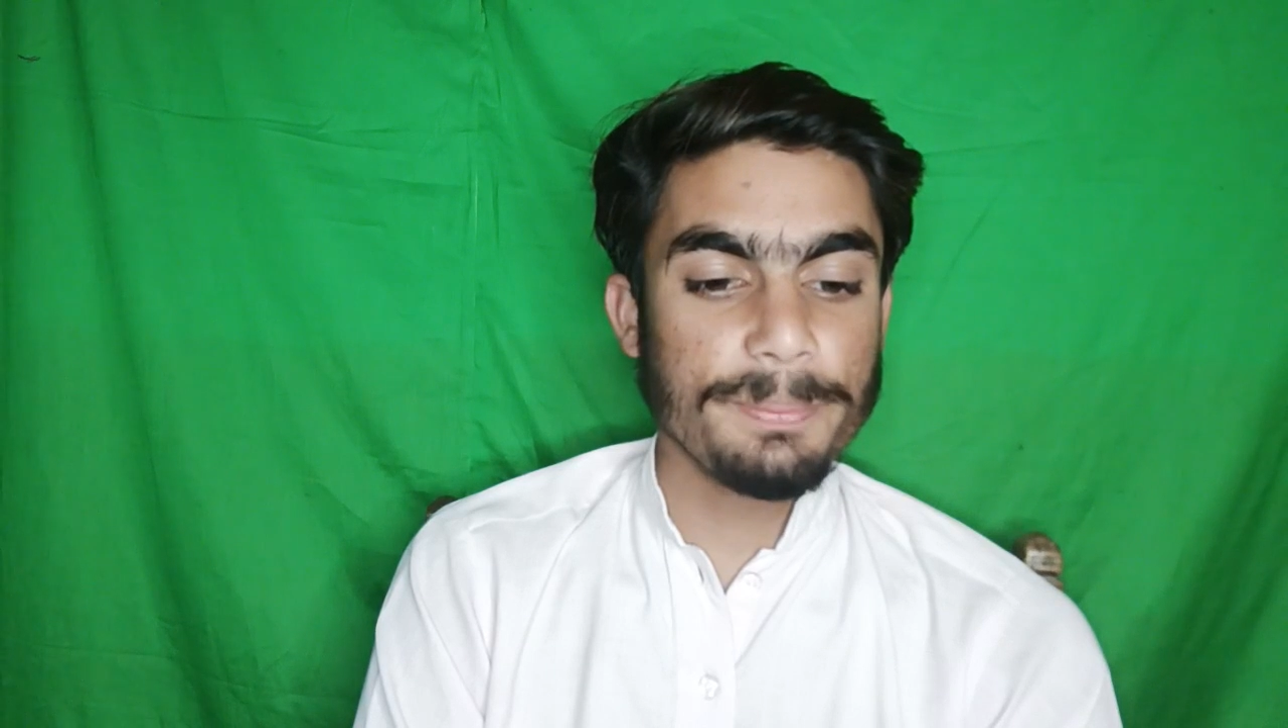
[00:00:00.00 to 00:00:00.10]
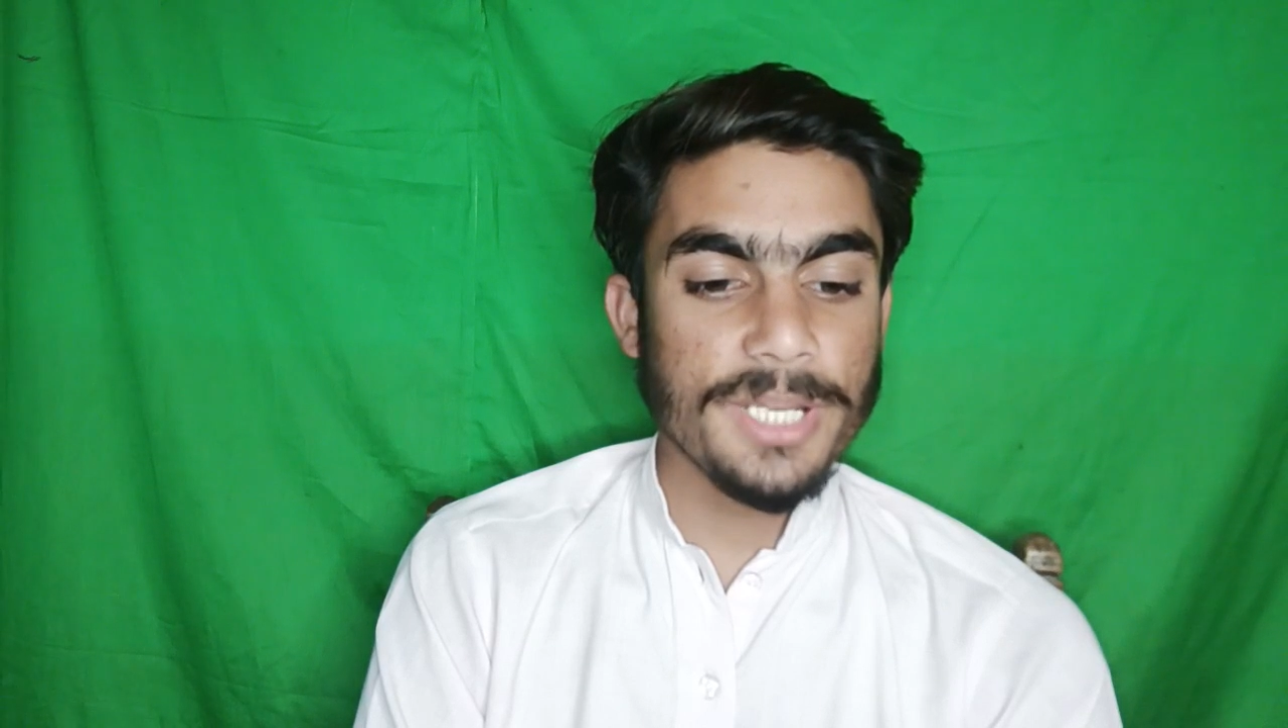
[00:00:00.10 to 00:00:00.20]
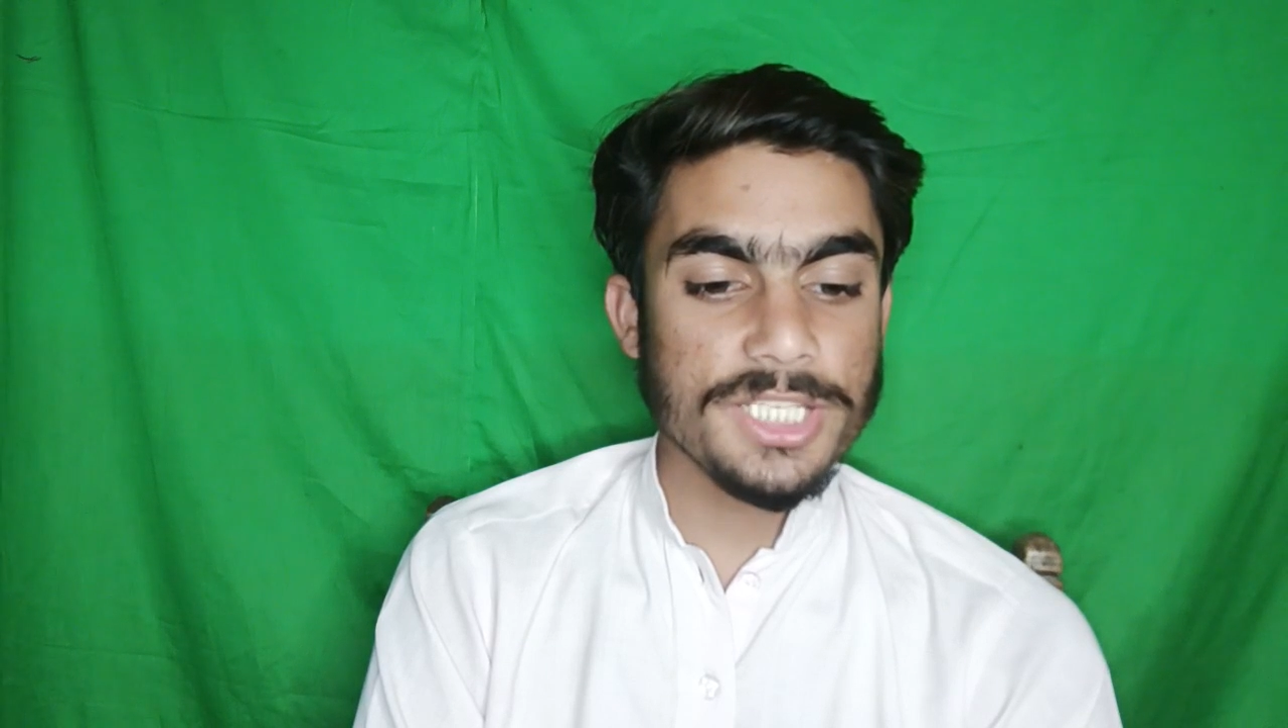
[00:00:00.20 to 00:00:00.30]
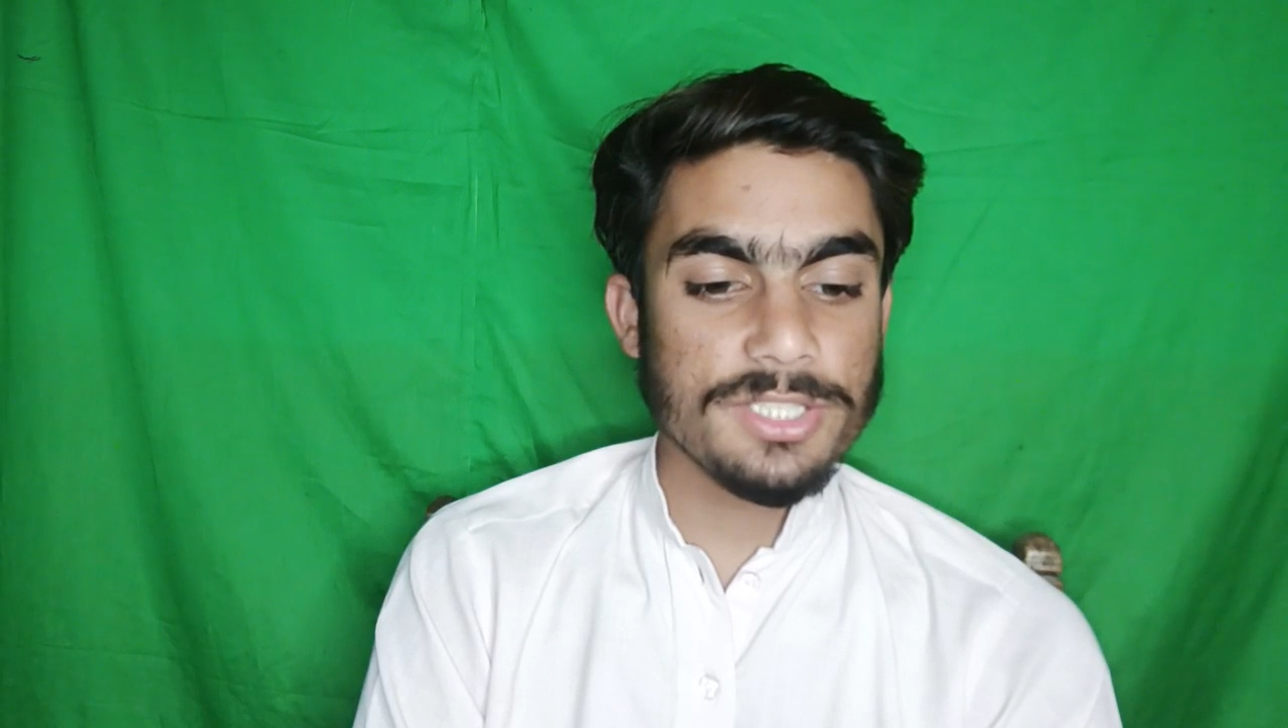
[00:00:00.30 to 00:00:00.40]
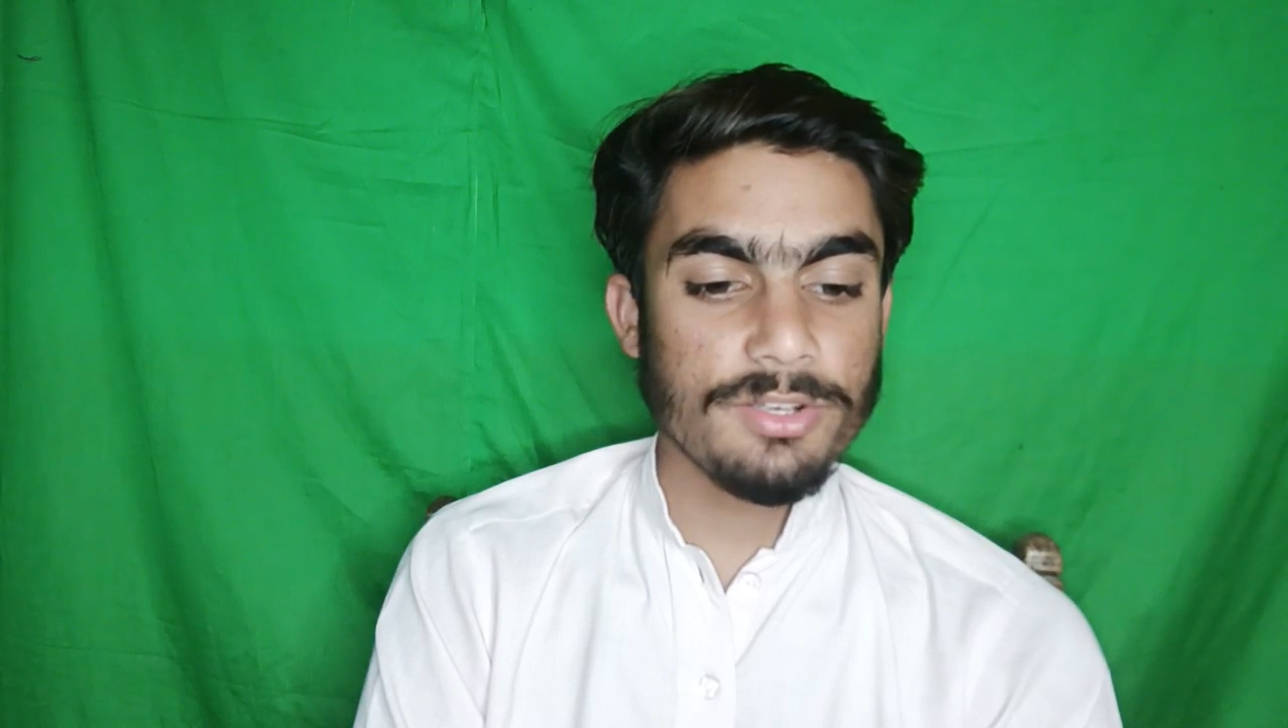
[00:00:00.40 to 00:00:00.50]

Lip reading: best